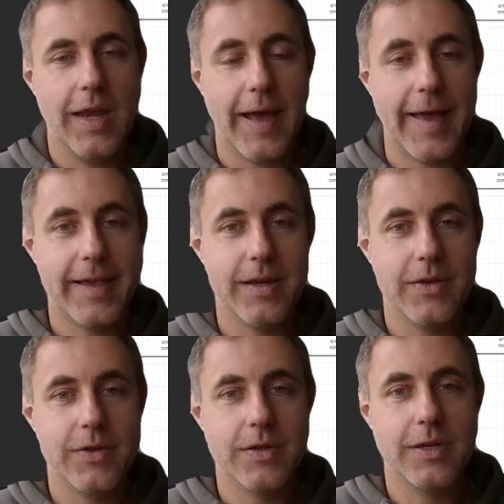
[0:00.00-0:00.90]
I can
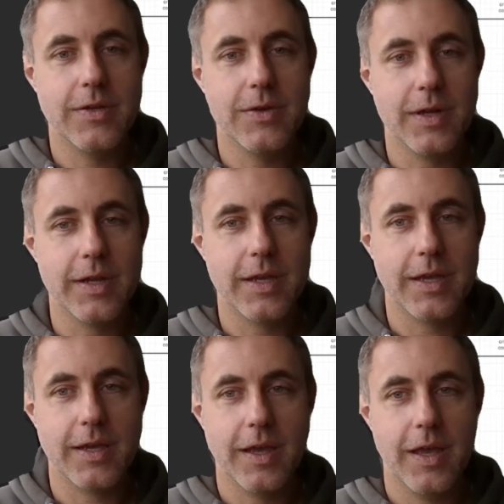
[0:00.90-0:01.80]
continue
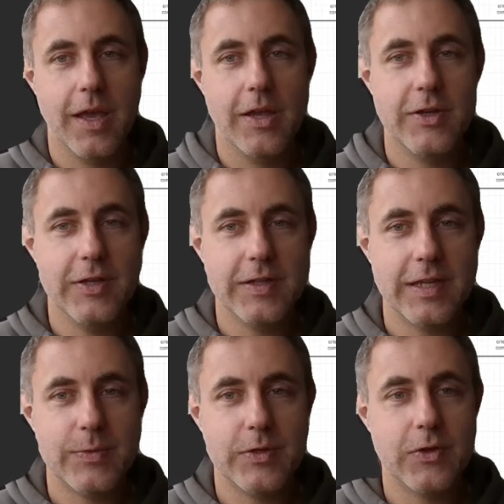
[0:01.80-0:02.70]
linking just
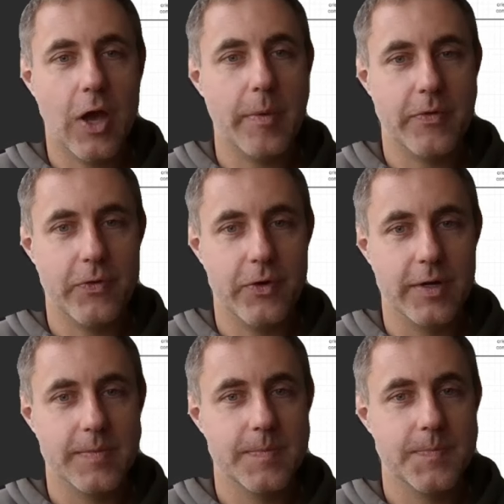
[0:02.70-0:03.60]
as we saw before.